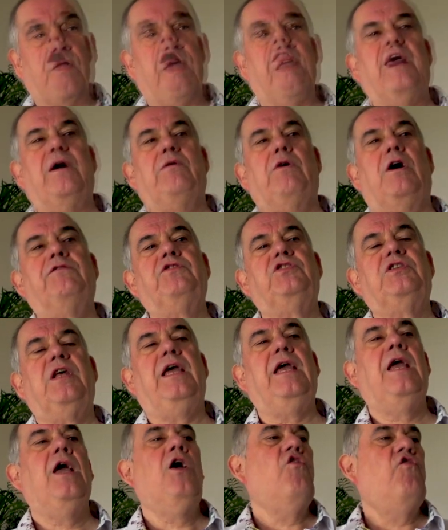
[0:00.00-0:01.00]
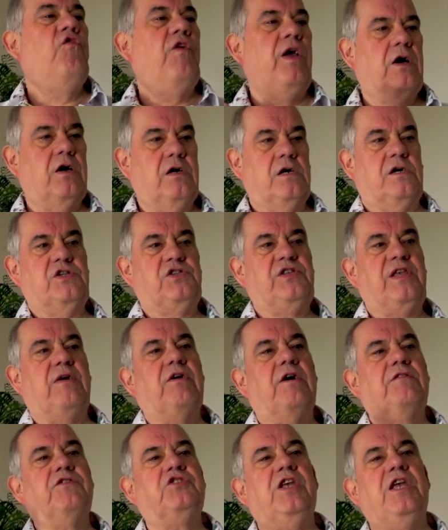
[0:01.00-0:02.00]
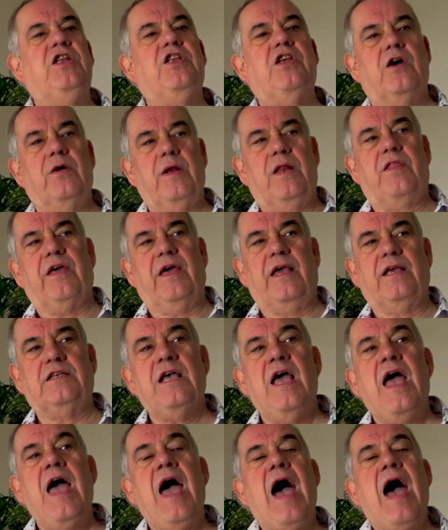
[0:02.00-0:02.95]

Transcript: They were obviously rehearsed. They were obviously doing things.